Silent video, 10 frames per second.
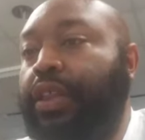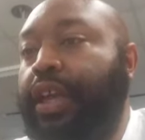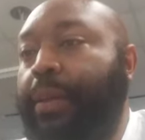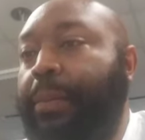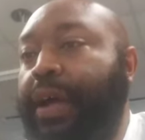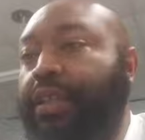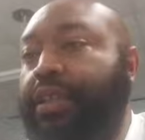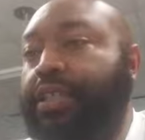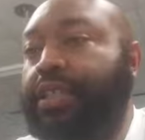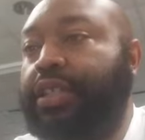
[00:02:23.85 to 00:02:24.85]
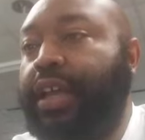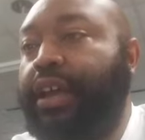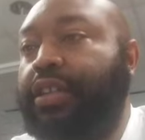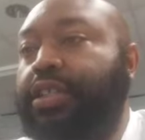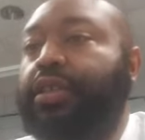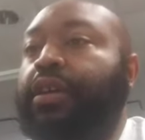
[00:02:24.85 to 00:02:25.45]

thing about this is that